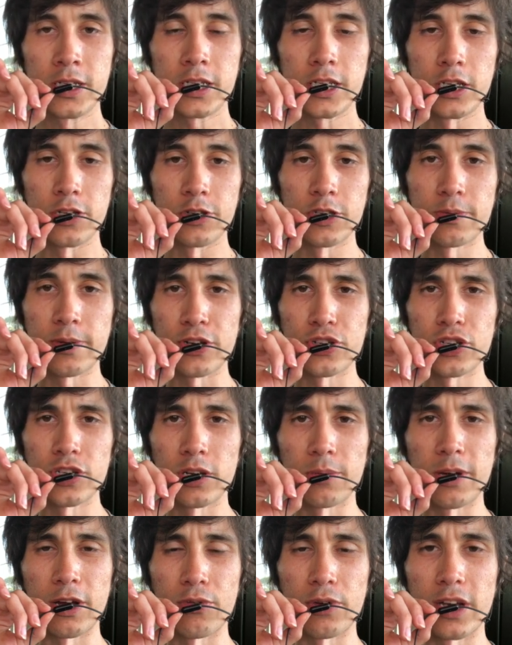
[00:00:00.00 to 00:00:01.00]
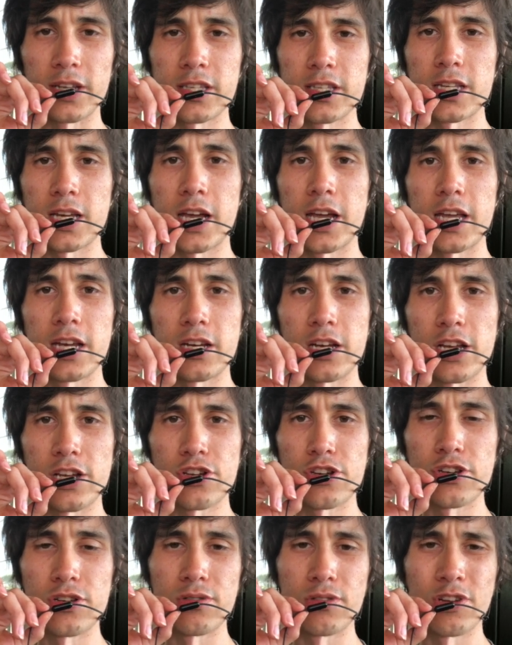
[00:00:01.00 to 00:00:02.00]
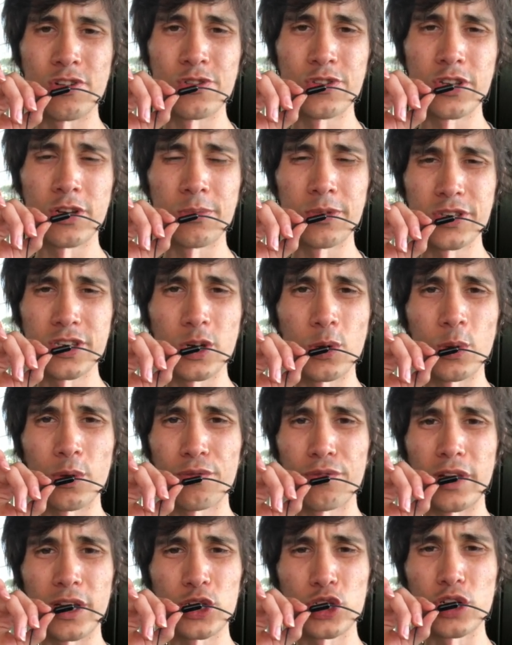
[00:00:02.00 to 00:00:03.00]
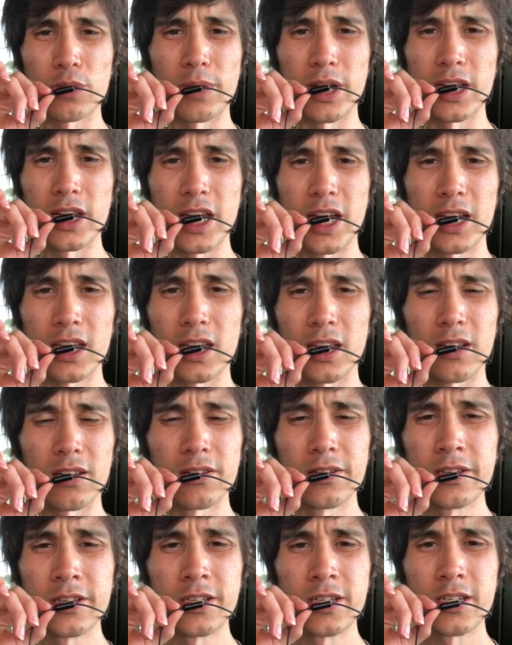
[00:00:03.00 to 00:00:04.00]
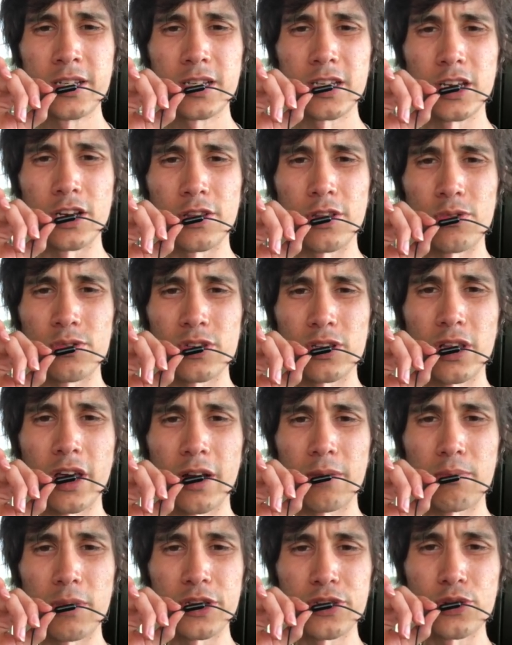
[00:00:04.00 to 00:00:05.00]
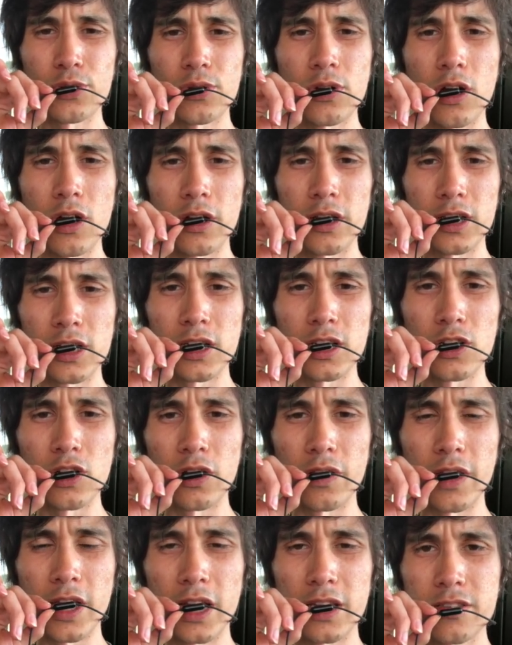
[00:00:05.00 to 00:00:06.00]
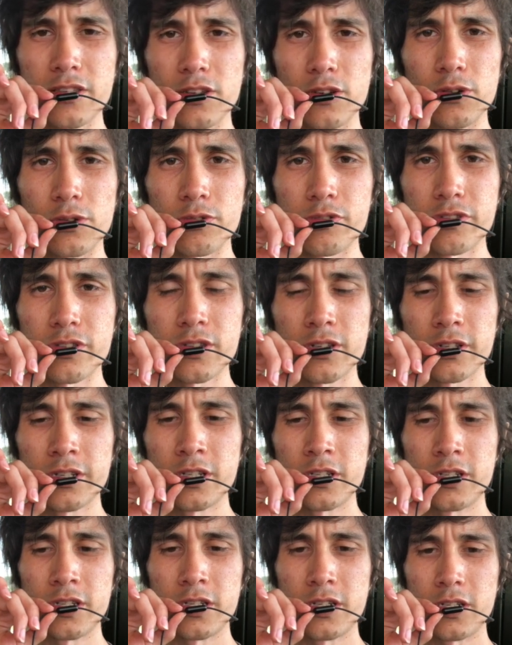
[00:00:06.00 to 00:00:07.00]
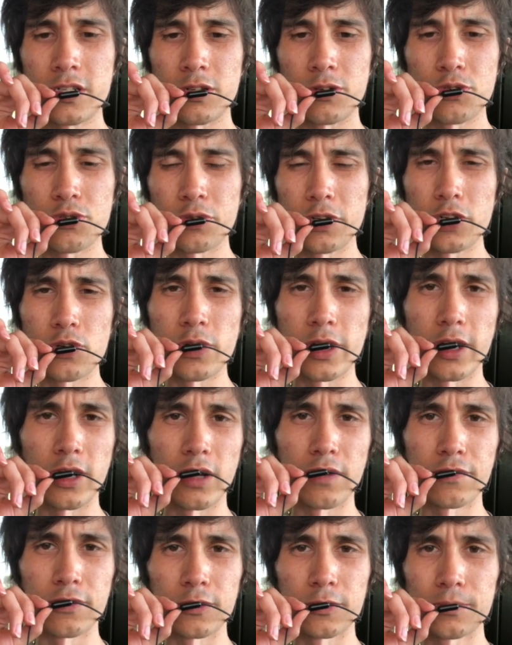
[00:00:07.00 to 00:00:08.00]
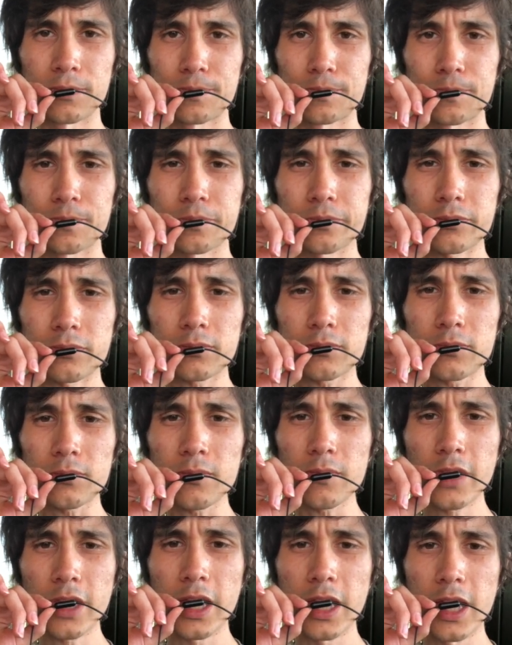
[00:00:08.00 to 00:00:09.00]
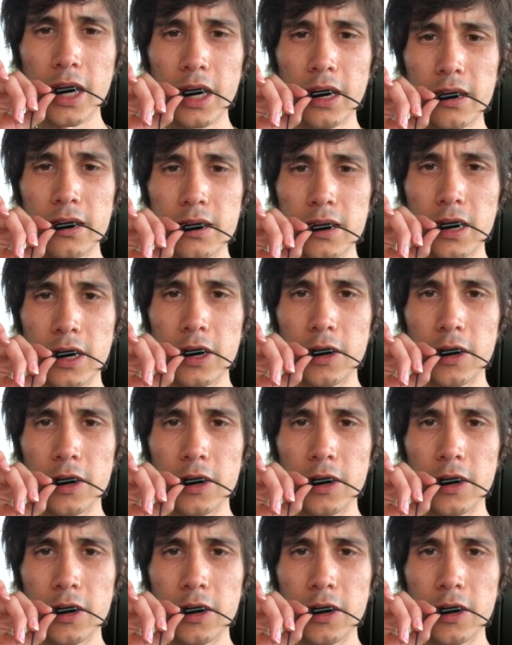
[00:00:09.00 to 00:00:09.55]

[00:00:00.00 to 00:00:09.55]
especially on my right side, and there was almost zero inflection in my neck, and there was a lot of muscle guarding and all that, so it was really quite awful. And